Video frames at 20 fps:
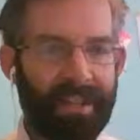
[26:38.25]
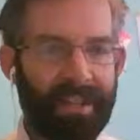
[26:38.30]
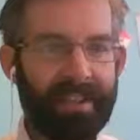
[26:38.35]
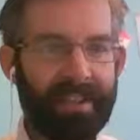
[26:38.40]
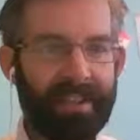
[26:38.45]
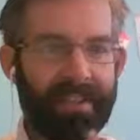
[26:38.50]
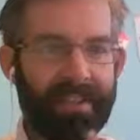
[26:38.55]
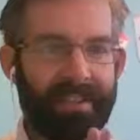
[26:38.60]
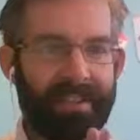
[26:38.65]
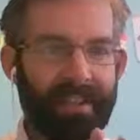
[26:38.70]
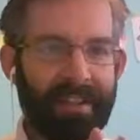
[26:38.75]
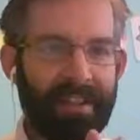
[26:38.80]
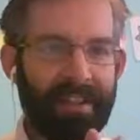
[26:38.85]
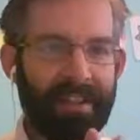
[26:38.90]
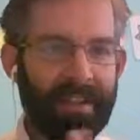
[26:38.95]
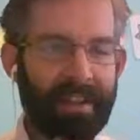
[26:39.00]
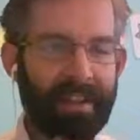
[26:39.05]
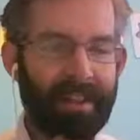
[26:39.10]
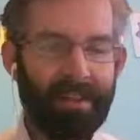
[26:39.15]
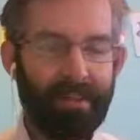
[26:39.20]

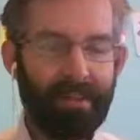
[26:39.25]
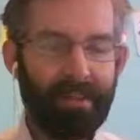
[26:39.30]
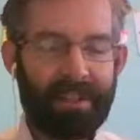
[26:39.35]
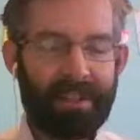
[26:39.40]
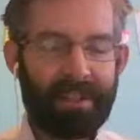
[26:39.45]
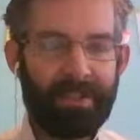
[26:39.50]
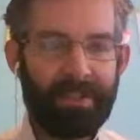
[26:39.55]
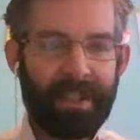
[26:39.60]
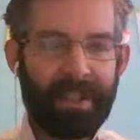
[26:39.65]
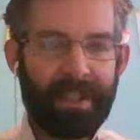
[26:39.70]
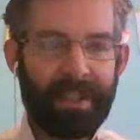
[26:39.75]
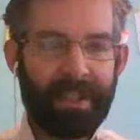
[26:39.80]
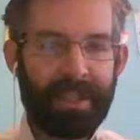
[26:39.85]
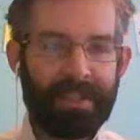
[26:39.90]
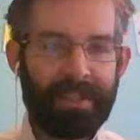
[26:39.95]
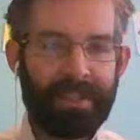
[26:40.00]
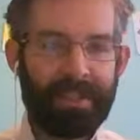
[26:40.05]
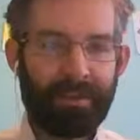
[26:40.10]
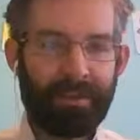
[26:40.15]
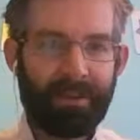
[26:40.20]
Russian speakers and
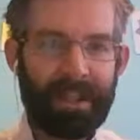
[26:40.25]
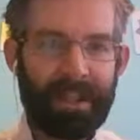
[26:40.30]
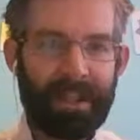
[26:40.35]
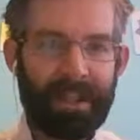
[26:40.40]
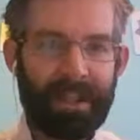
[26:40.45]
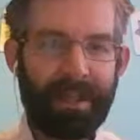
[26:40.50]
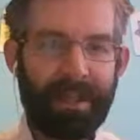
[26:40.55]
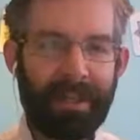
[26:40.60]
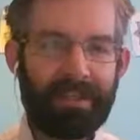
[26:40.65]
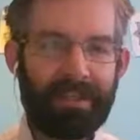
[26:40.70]
Ukrainian speakers,